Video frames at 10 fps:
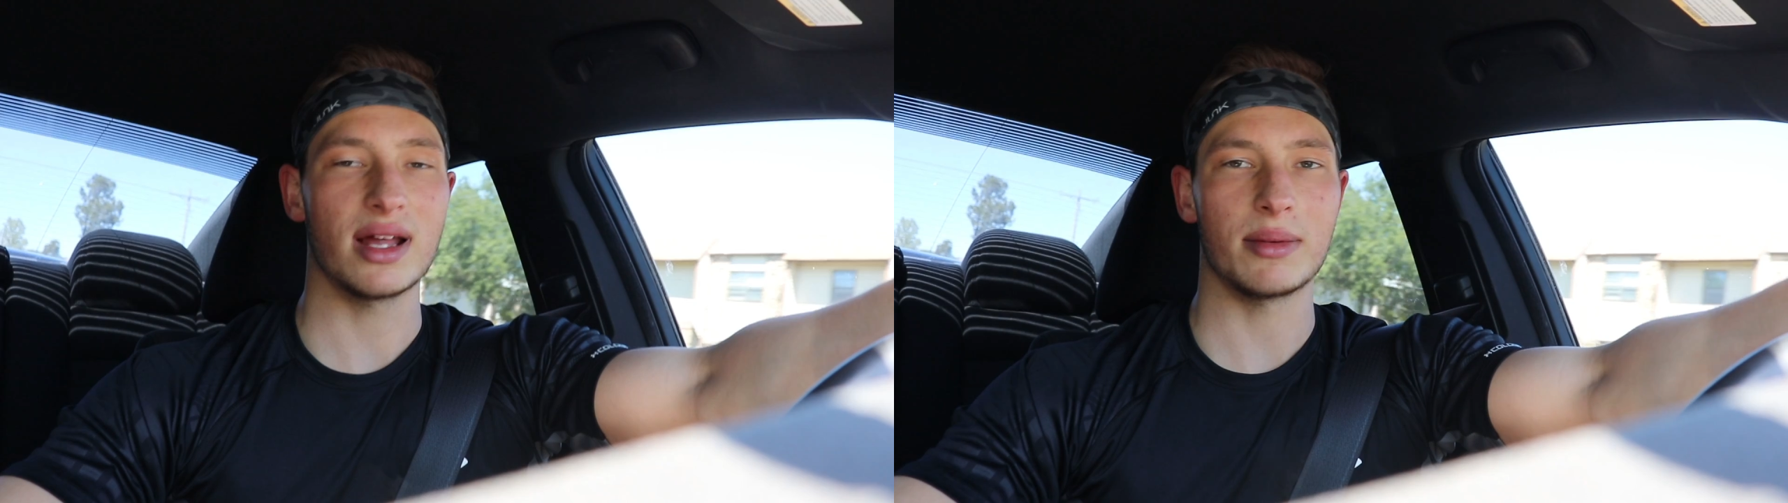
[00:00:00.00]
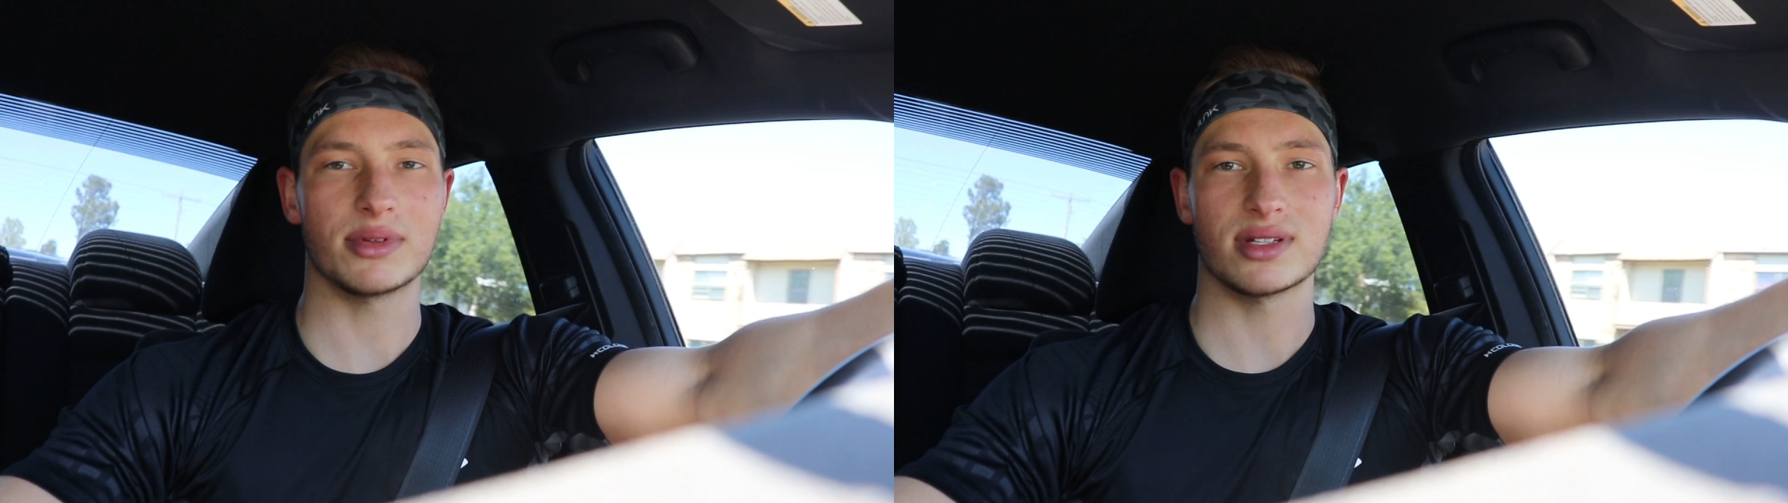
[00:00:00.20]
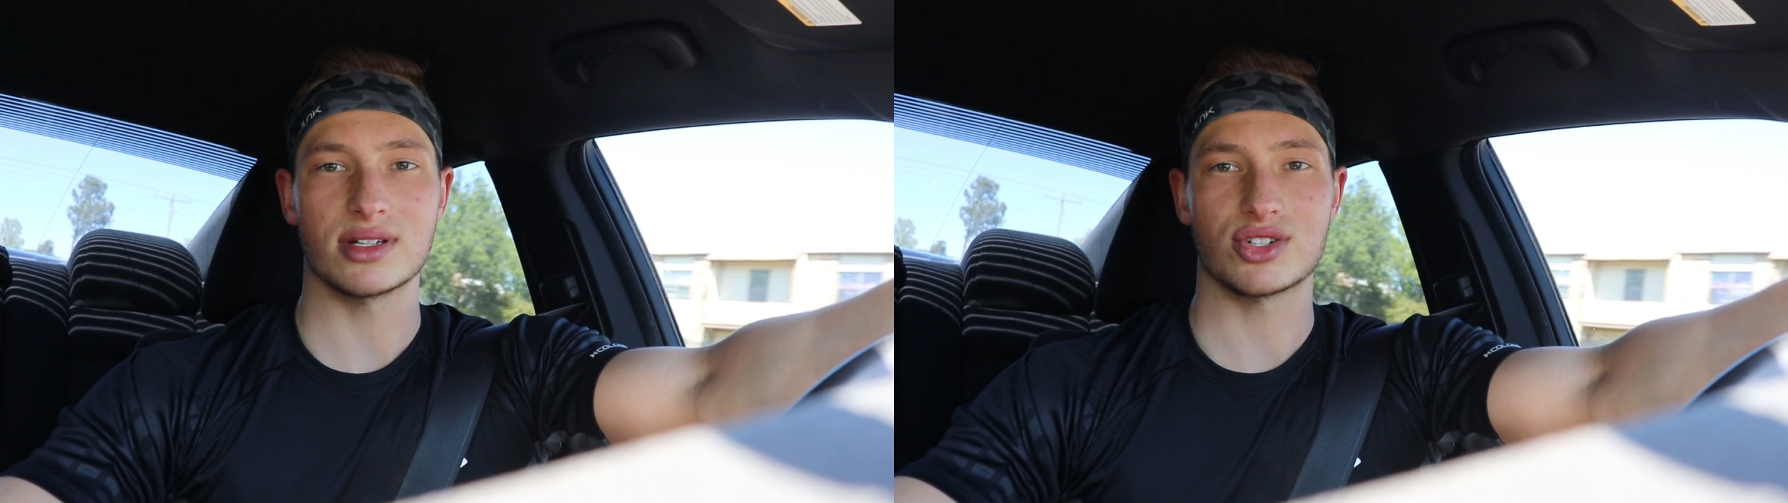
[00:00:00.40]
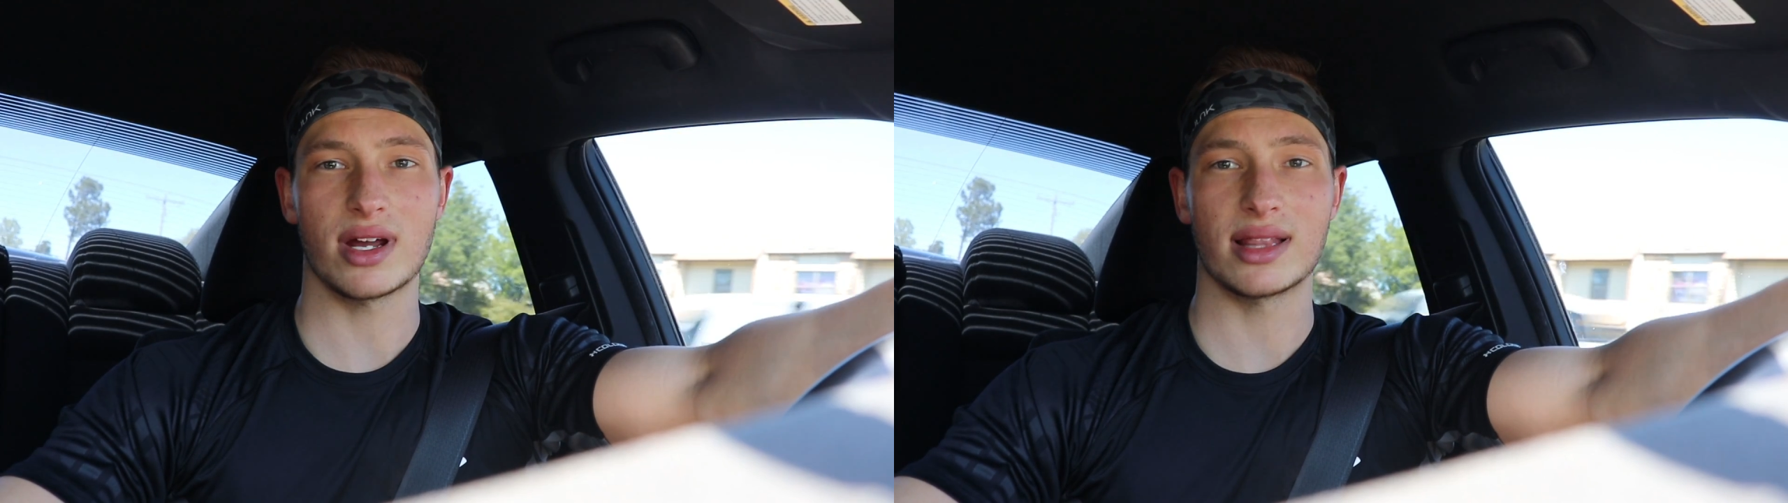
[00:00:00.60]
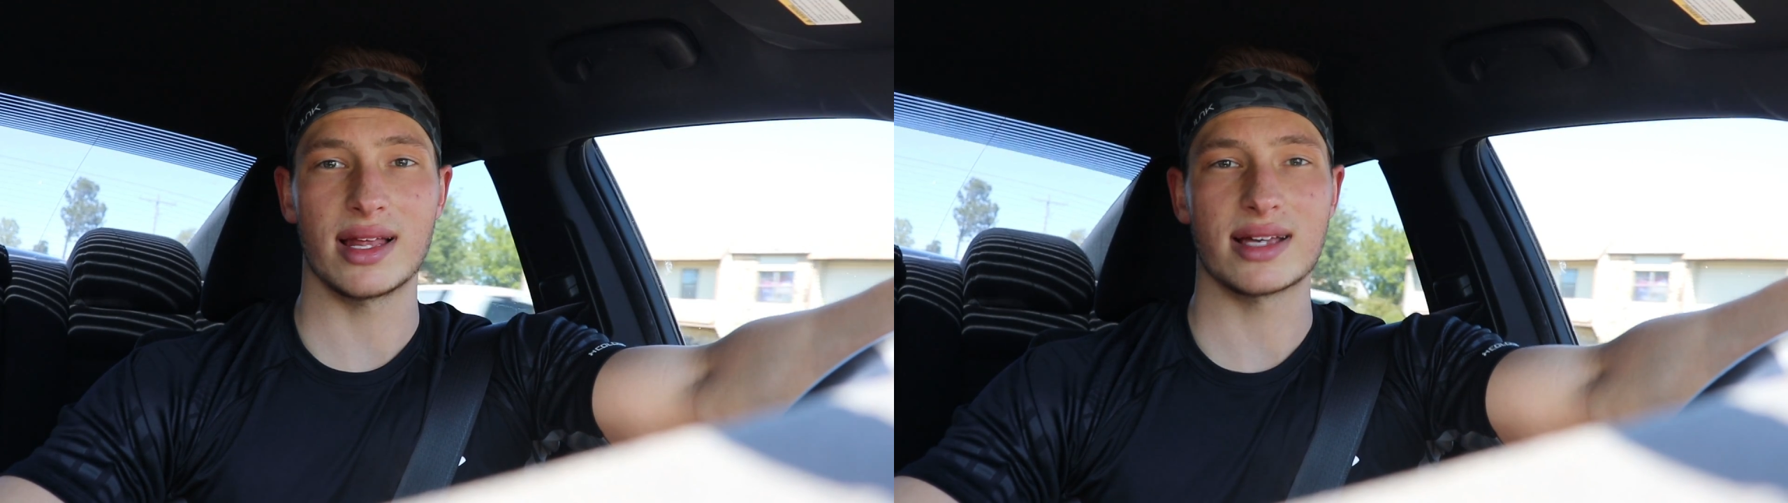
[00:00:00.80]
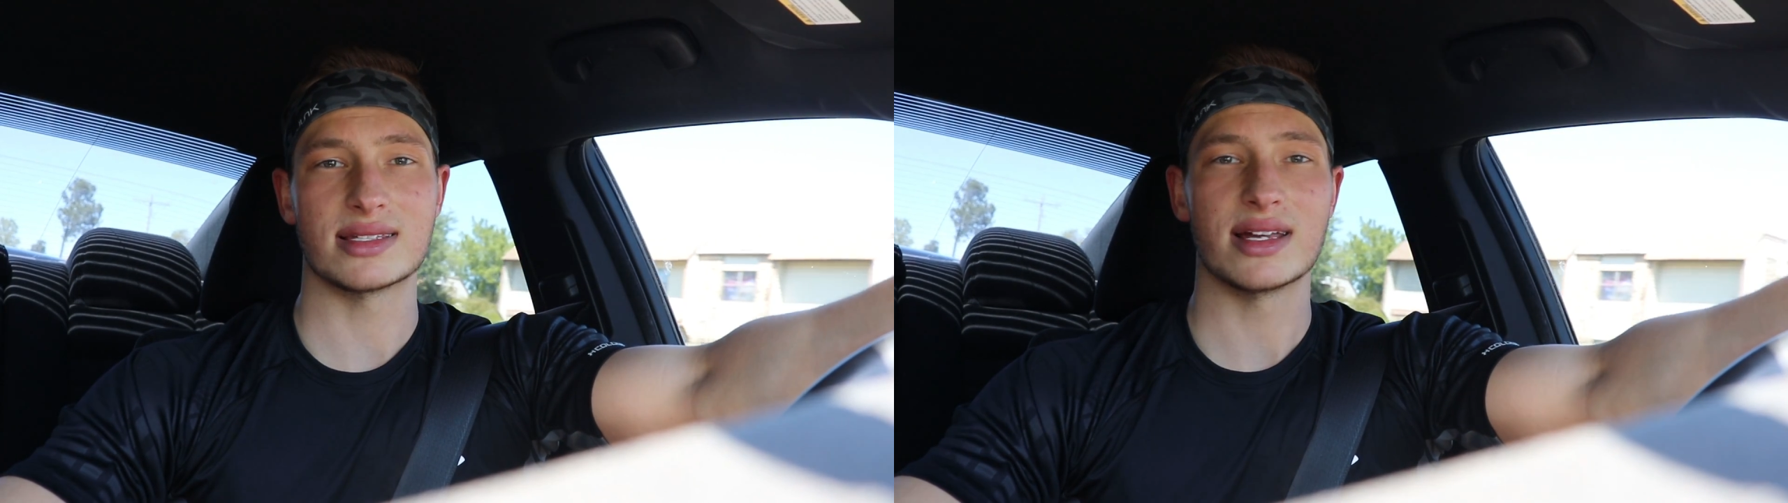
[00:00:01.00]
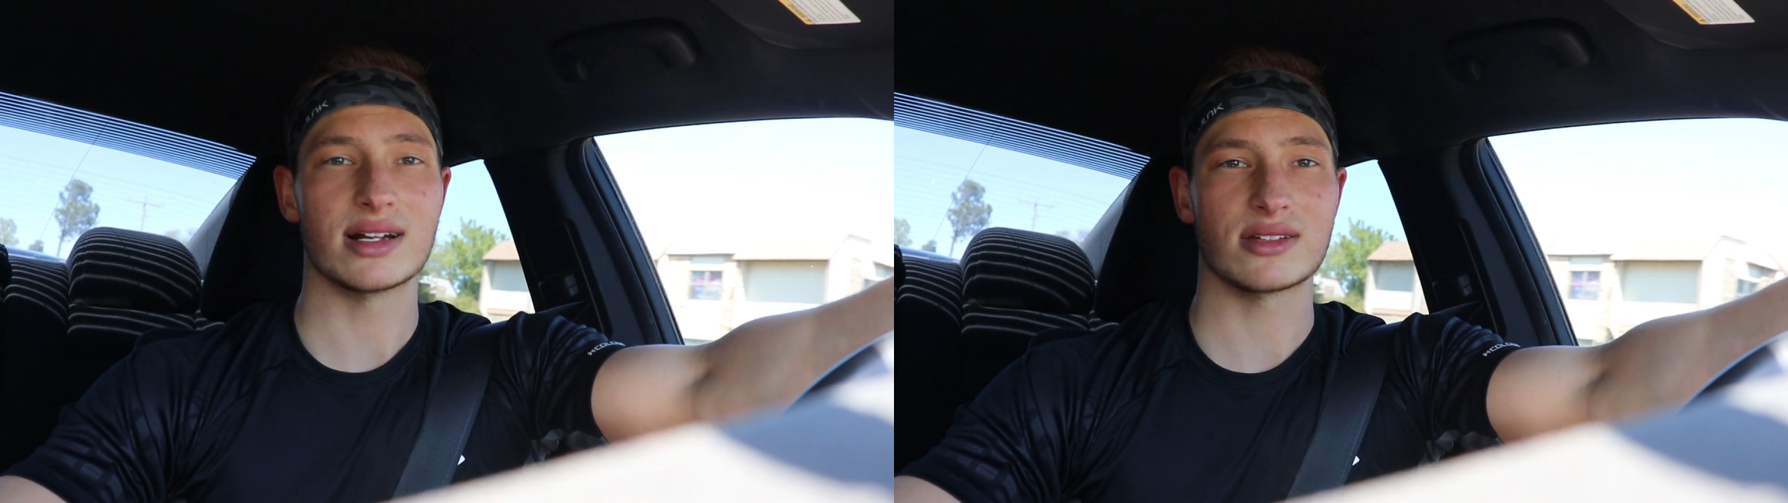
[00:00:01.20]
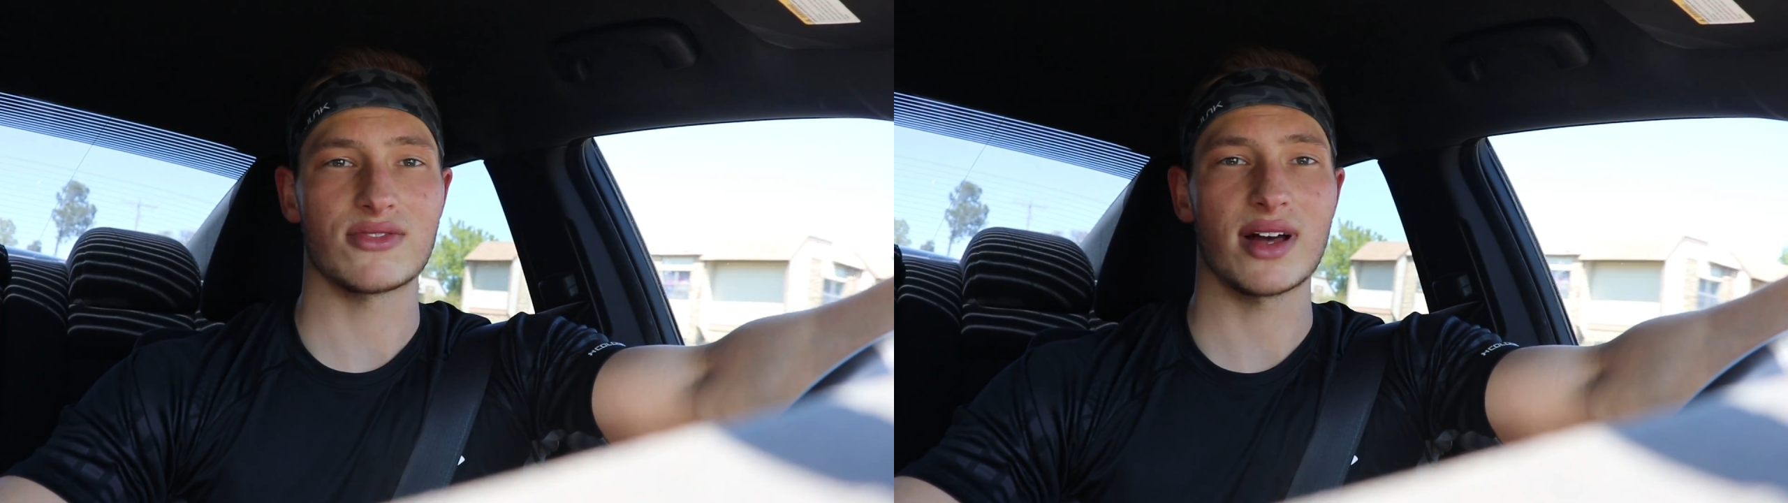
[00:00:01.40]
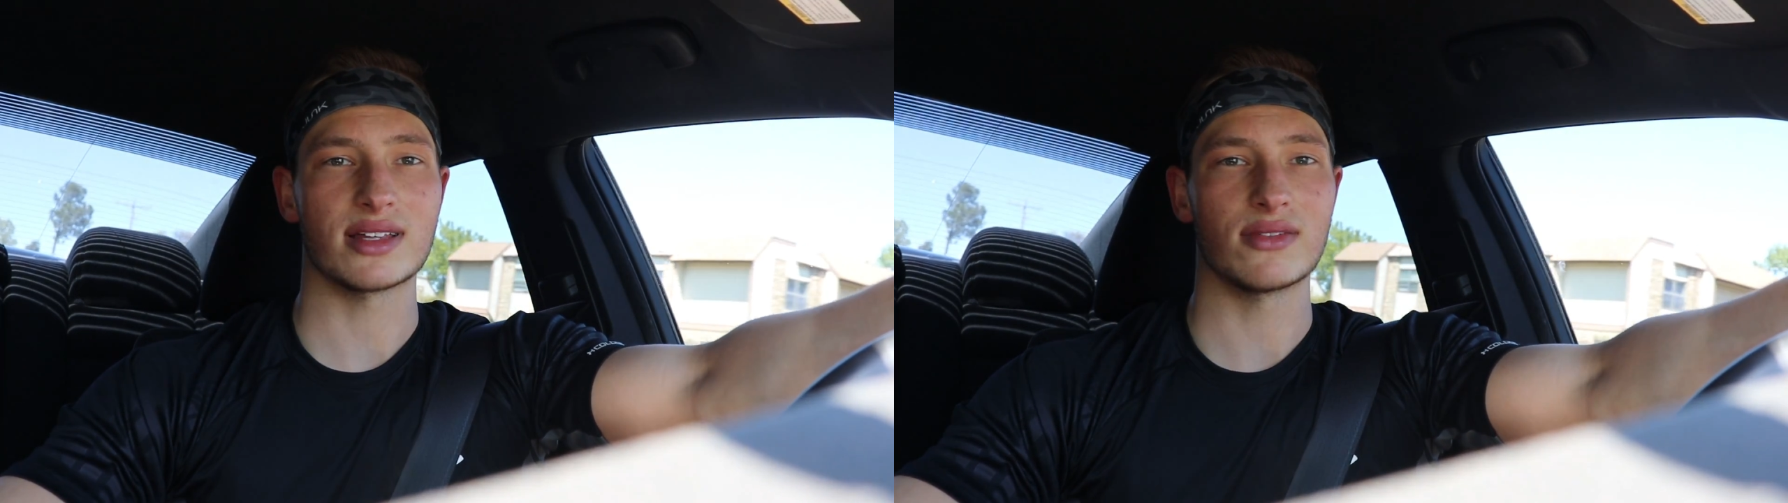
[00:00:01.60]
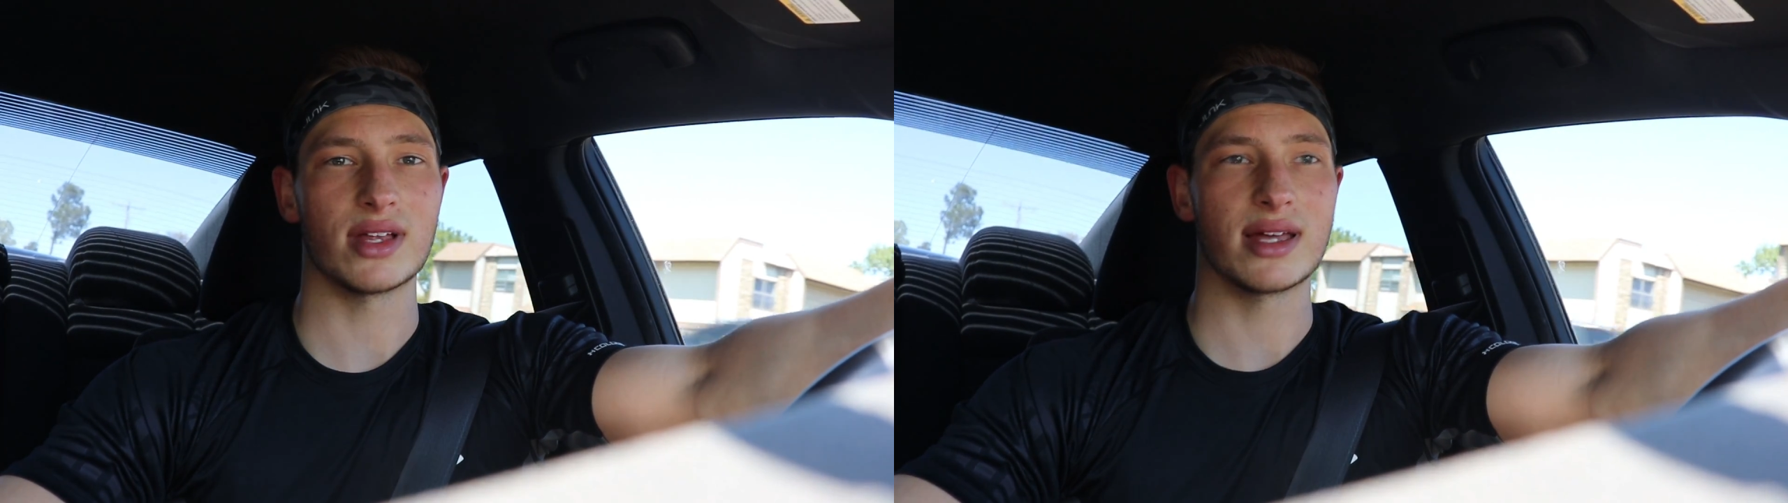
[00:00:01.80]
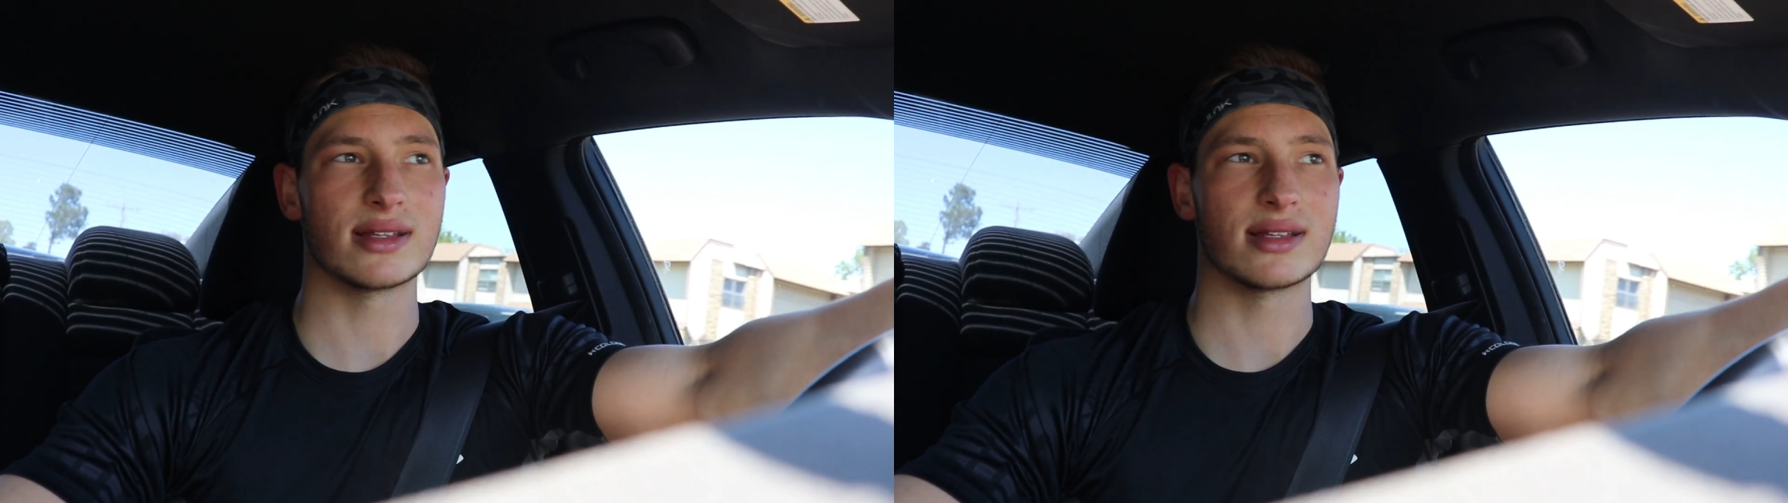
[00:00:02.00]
able to train legs near as effectively,